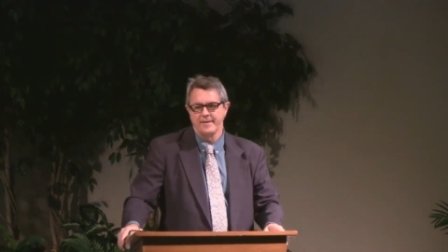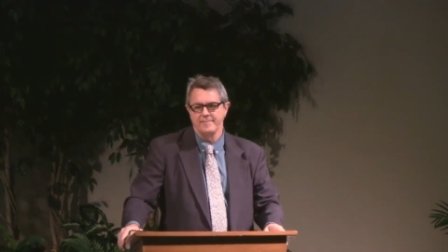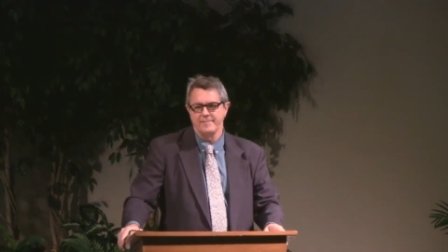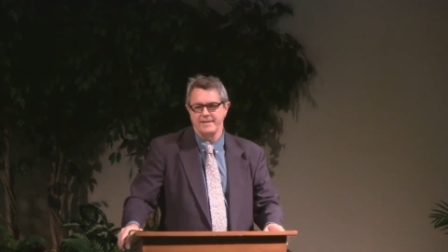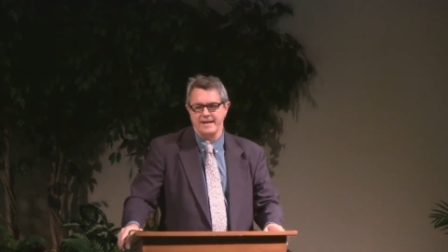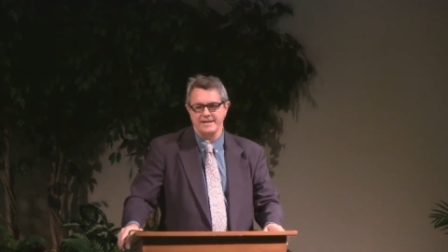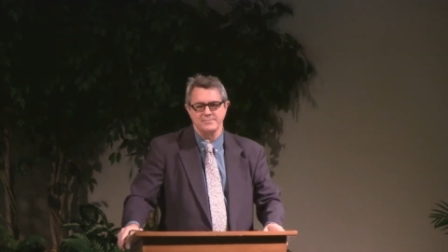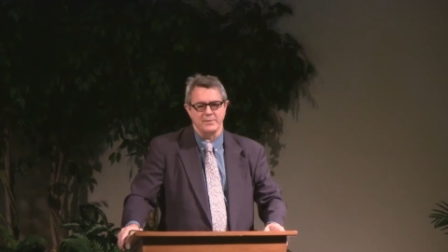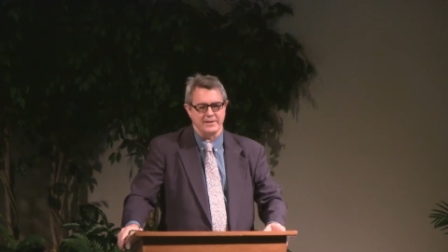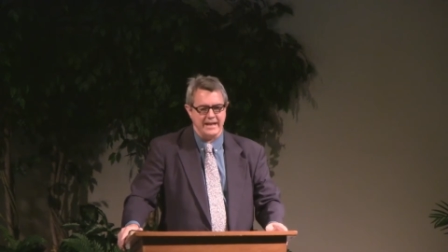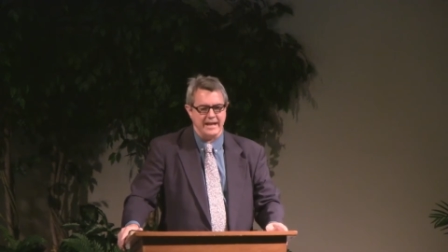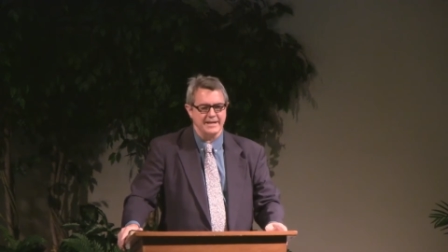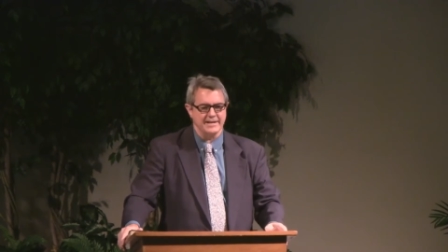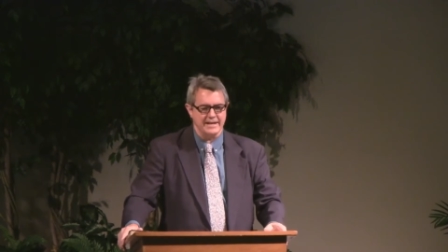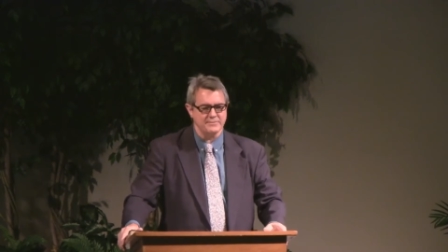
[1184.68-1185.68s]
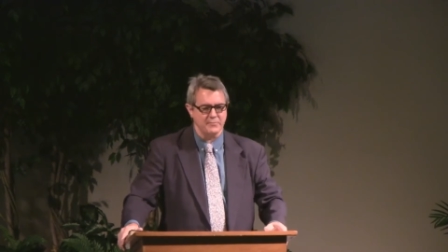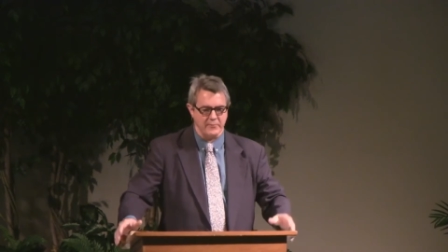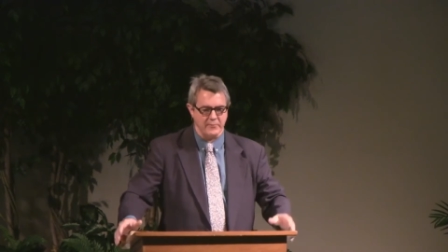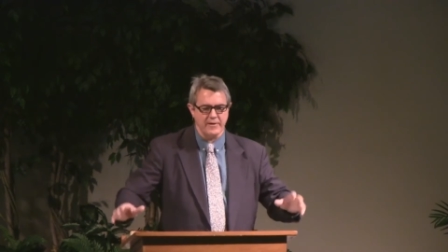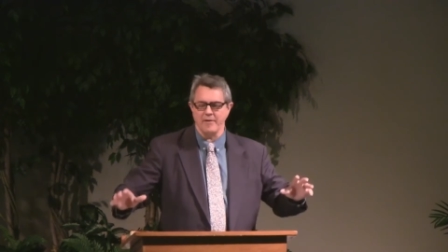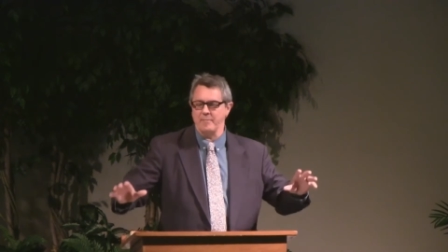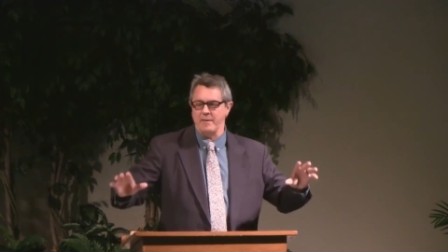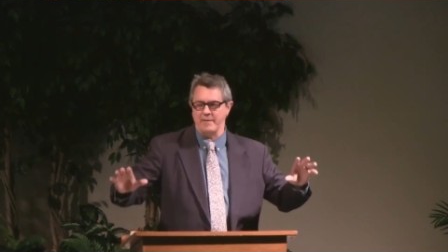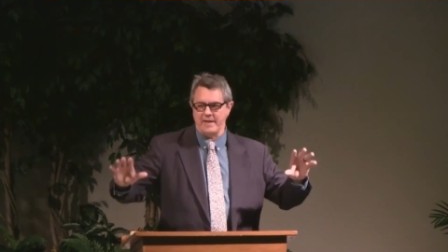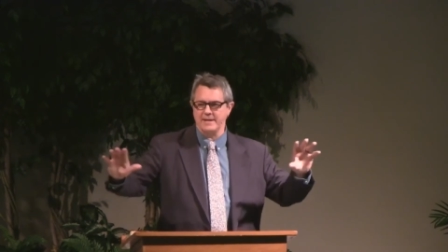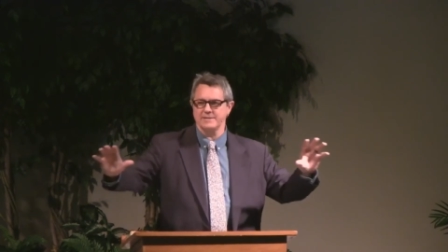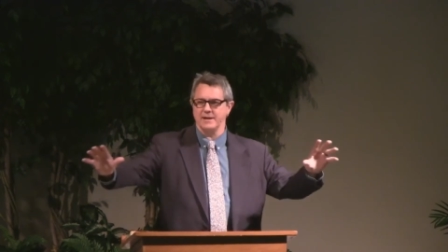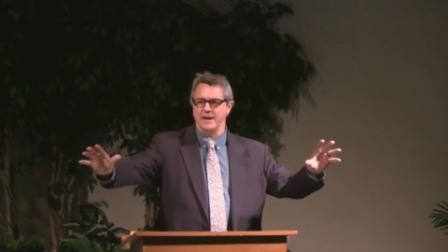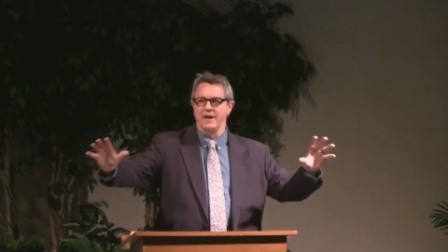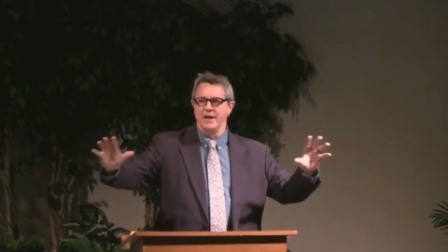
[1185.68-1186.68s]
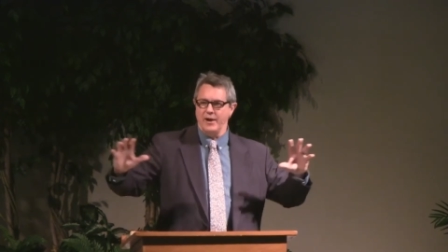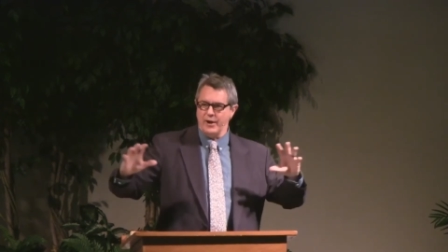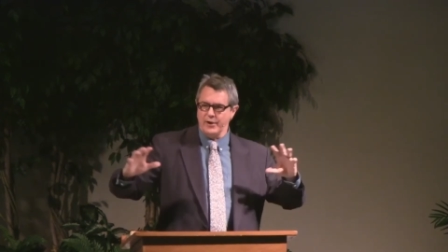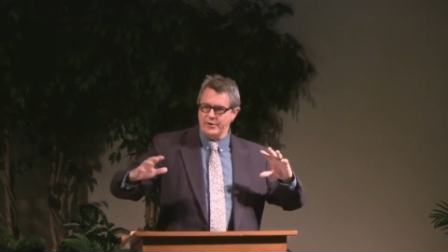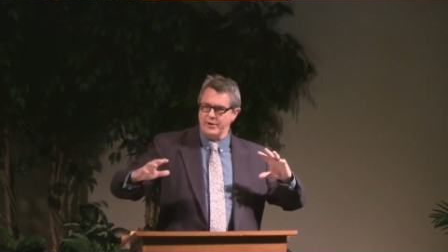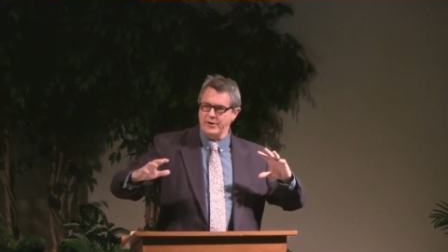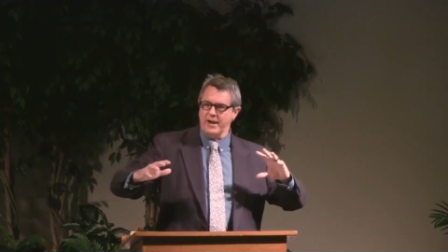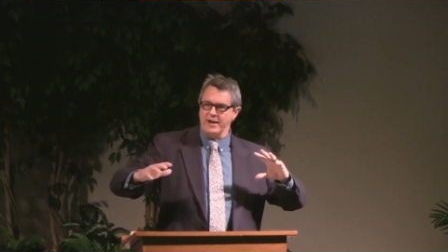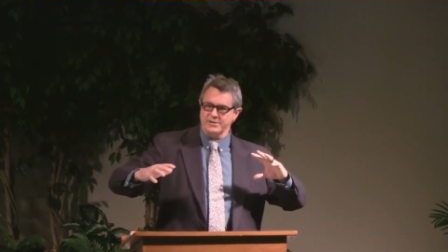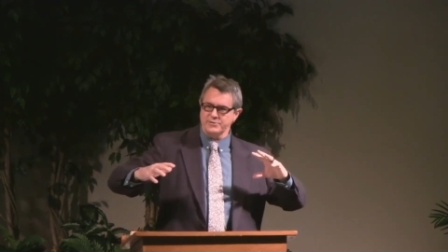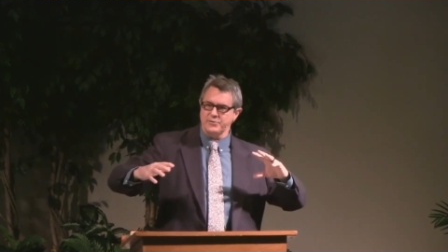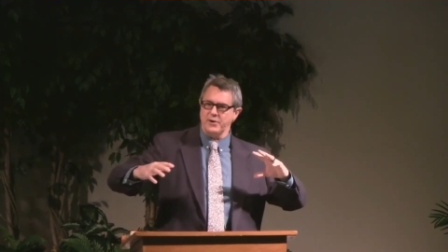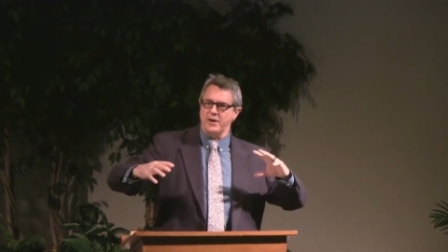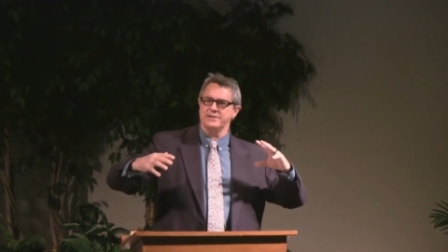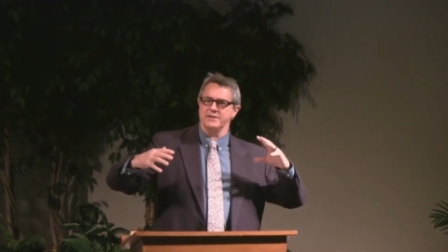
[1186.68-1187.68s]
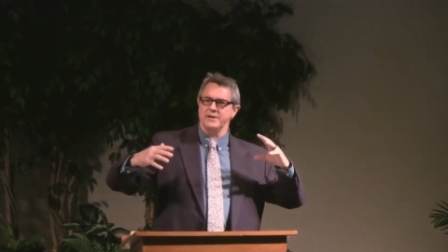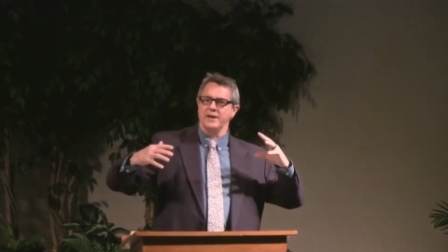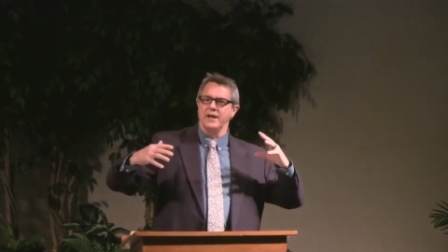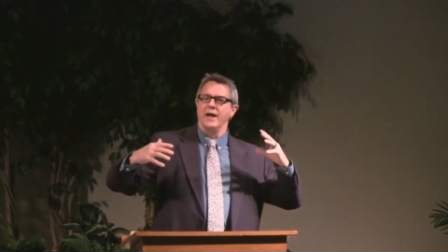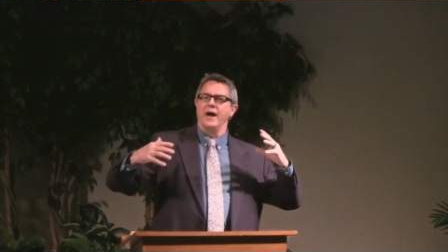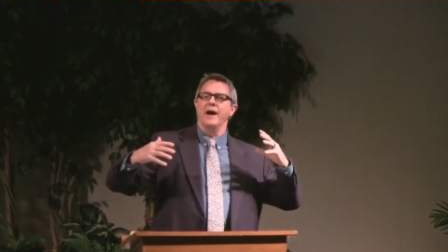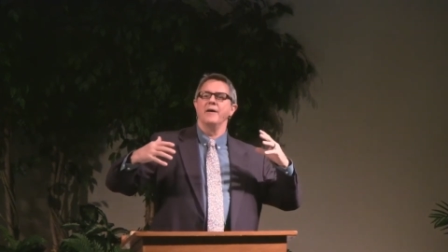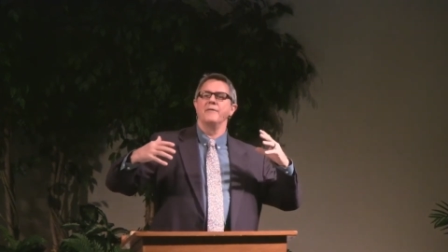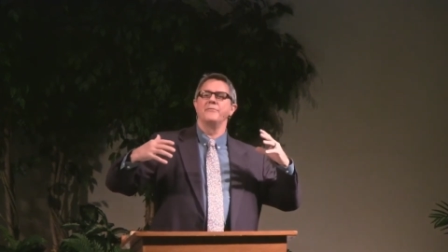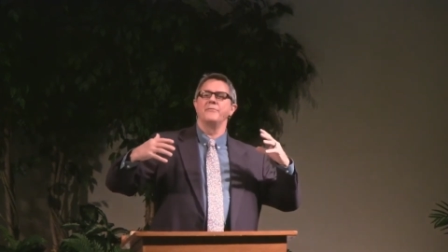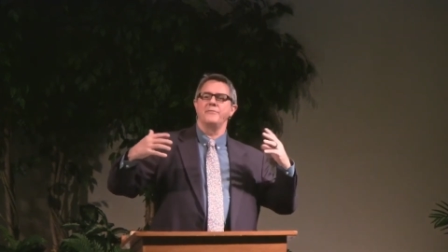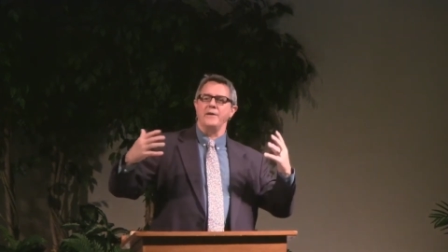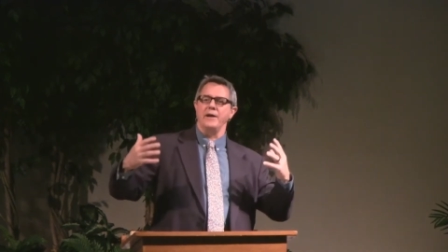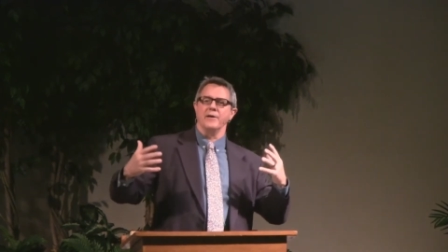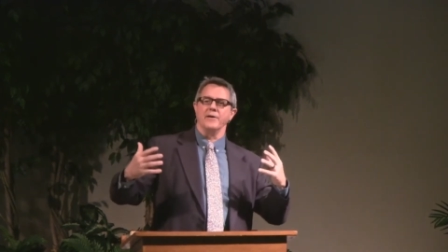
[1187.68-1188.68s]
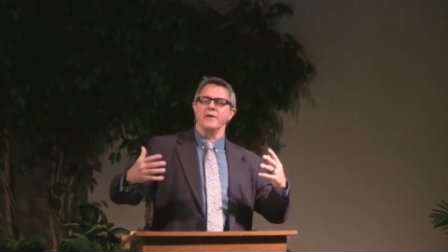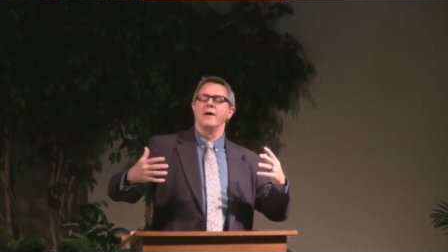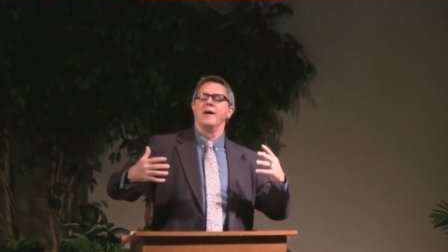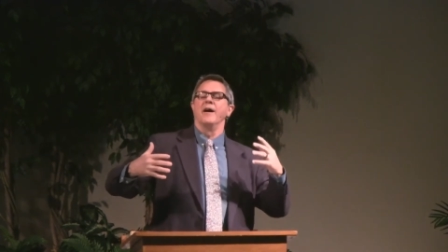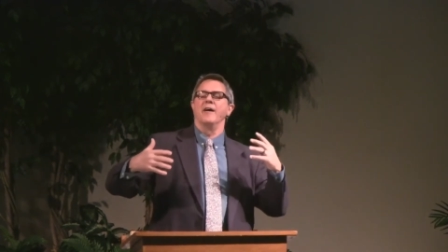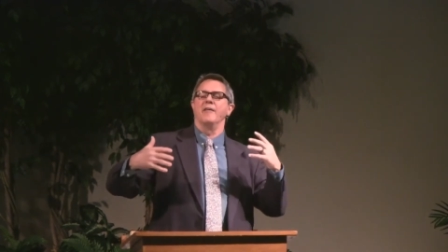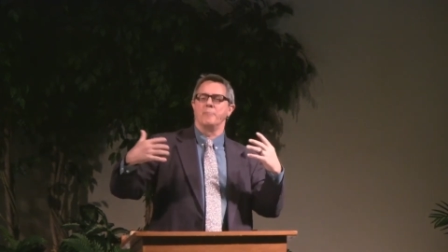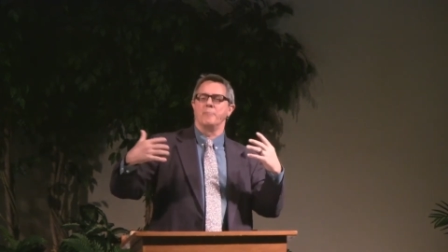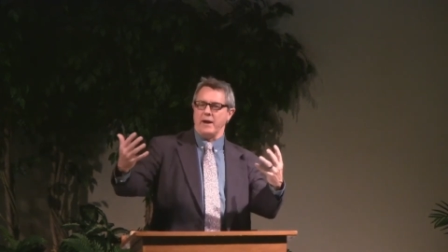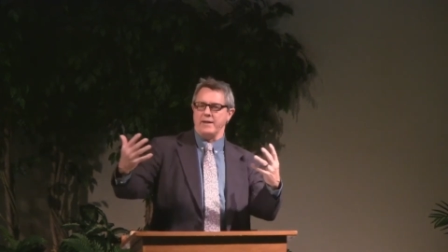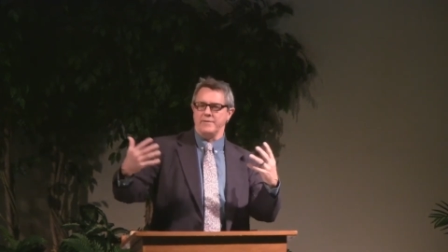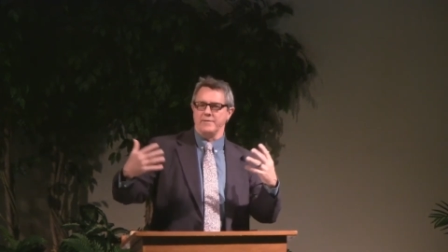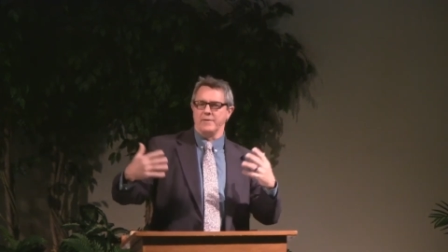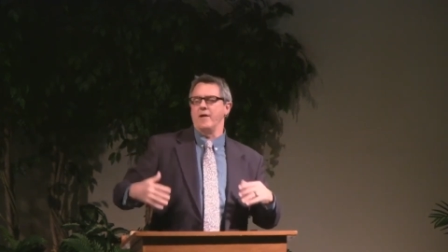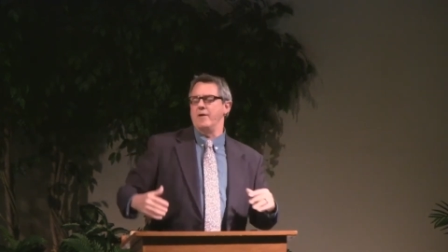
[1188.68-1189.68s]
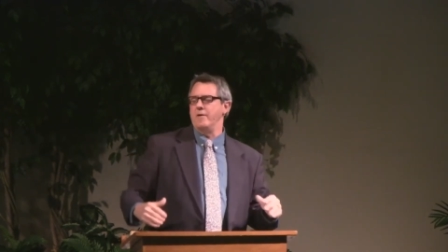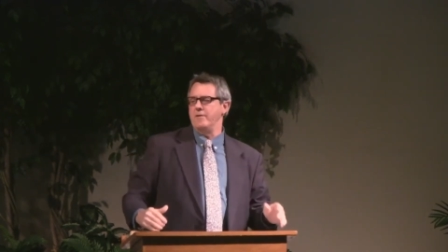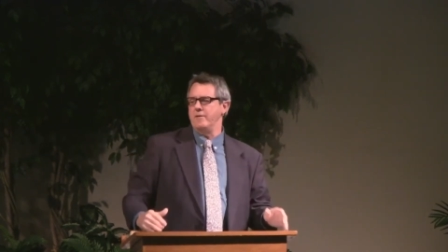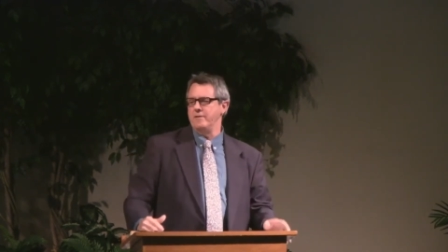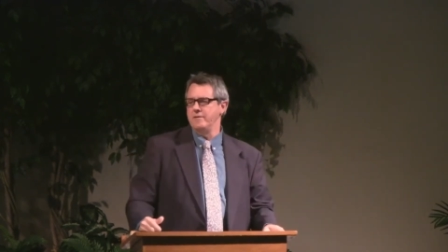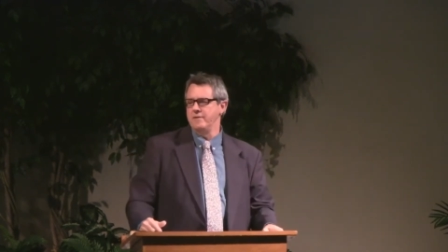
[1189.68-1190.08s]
But that's what, that, that's what we're talking about. That's a, a good illustration of fear of breaking the law.